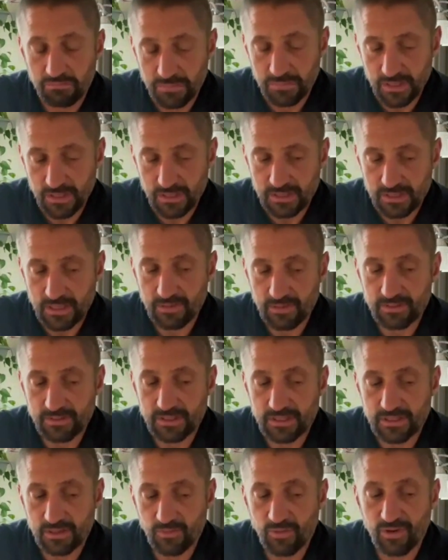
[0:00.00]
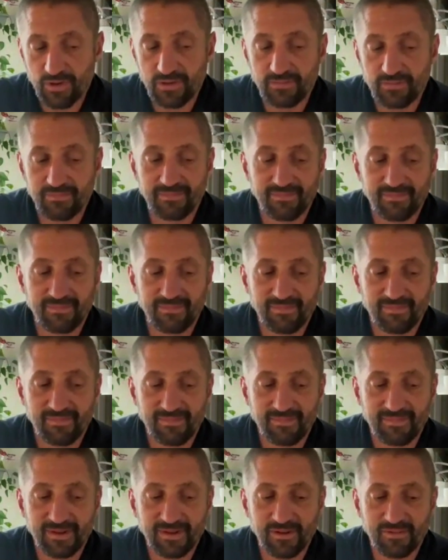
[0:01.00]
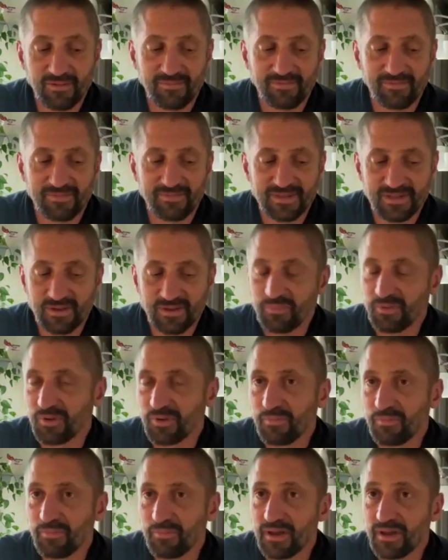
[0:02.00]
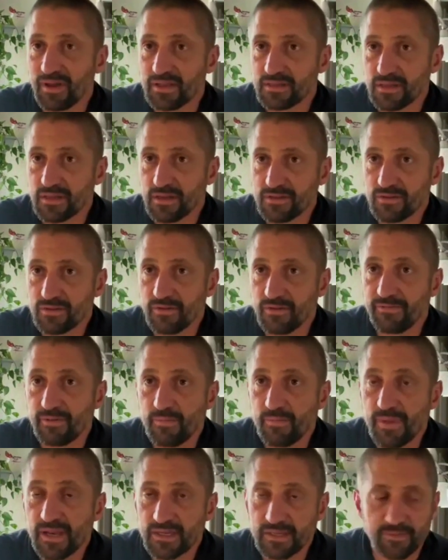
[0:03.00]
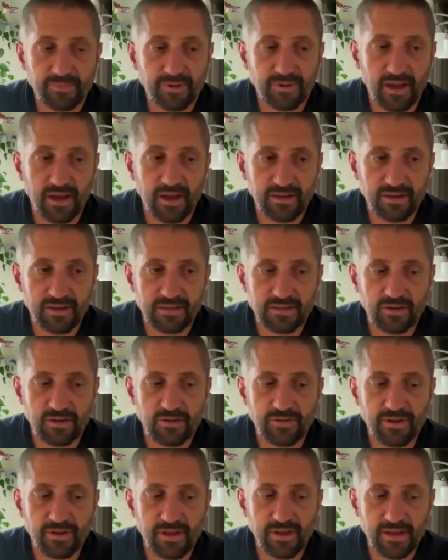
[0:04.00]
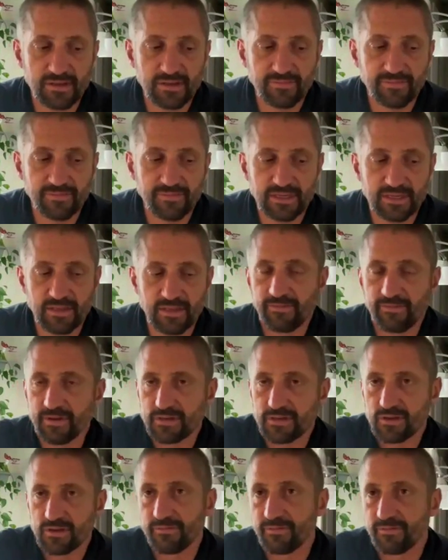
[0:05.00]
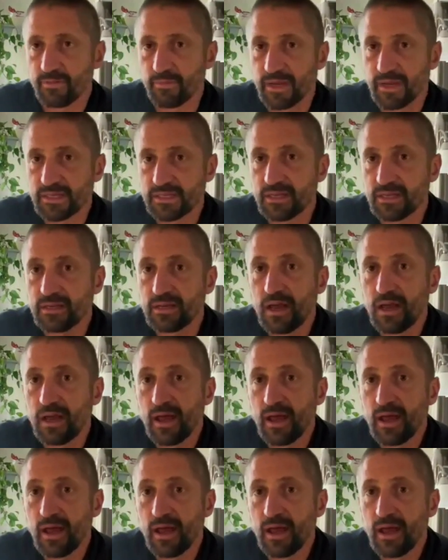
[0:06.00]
So it sounds somewhat, simple, but it's also a fermented product. So the anchovies and the fish are fermented.